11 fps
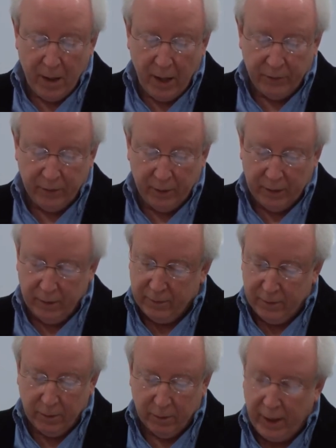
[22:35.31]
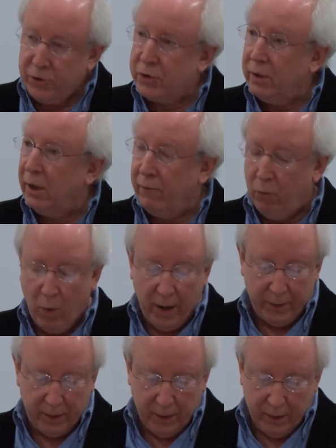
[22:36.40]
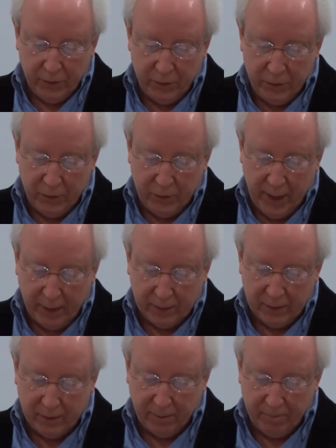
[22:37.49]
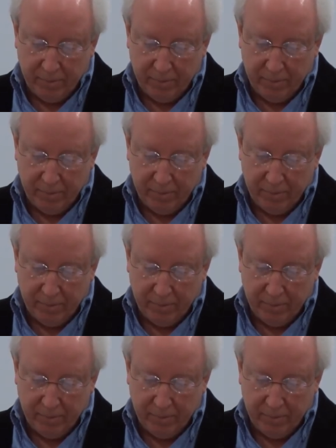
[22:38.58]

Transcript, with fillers: as in consideration of what to do next.